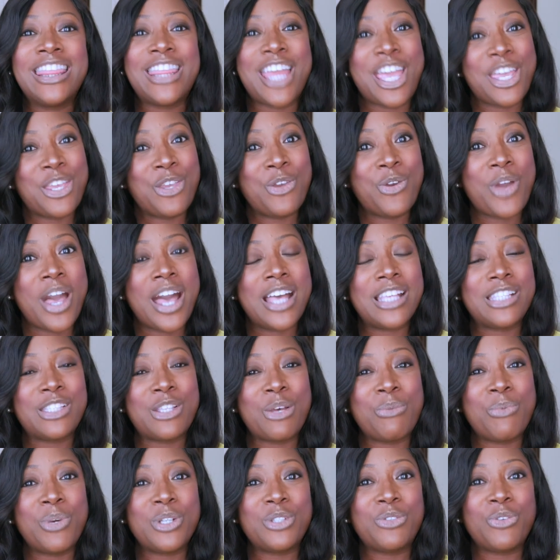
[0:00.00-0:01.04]
Thank you guys
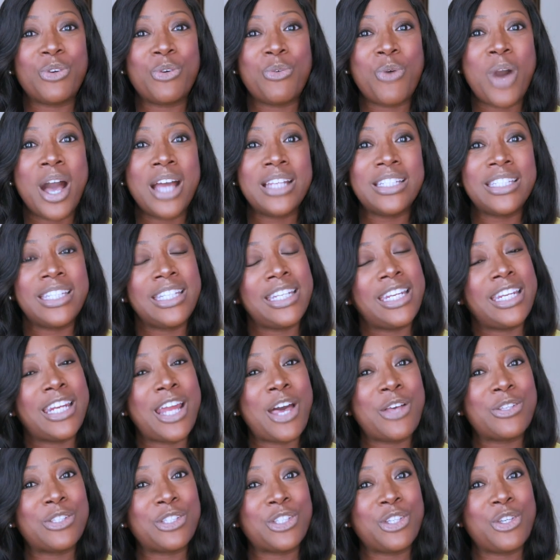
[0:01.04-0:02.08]
so much for watching,
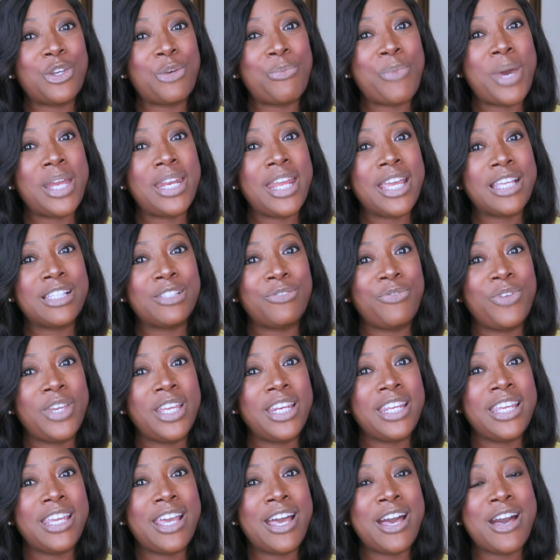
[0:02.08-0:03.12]
and I'll see you in my next
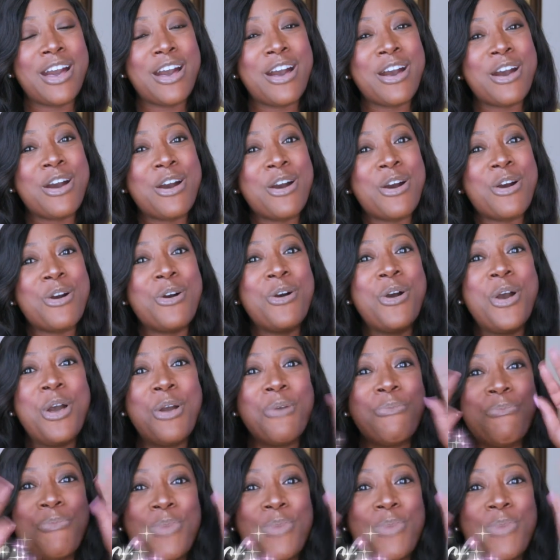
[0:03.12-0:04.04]
video.